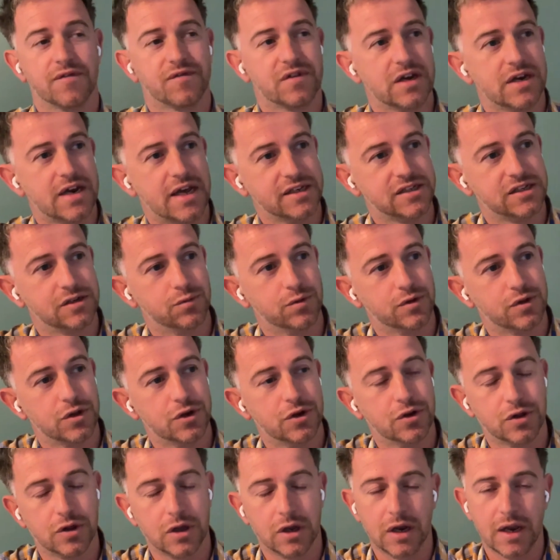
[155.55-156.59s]
I've connected with
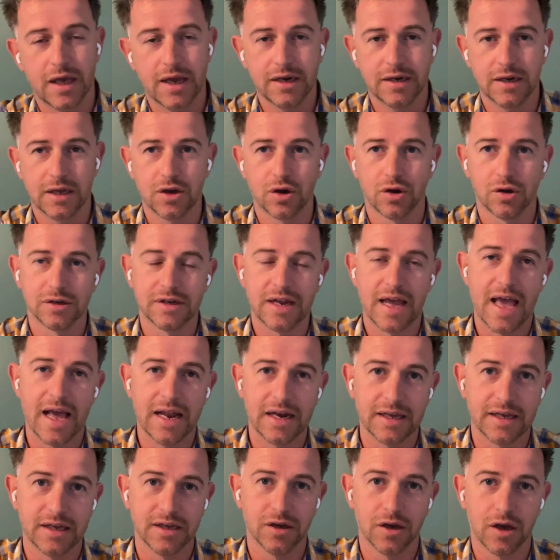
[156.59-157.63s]
another lady called
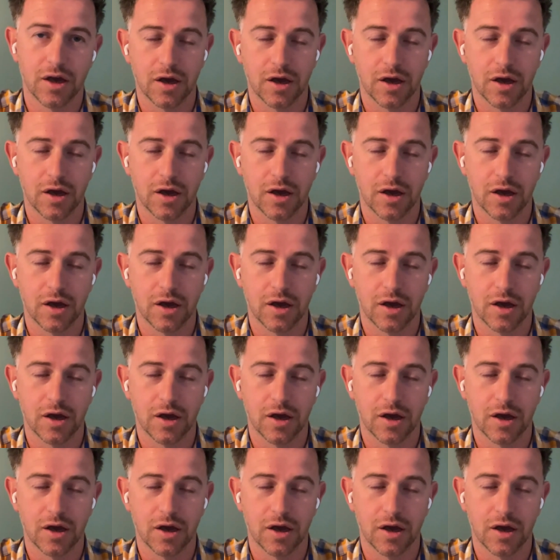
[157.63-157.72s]
Elle,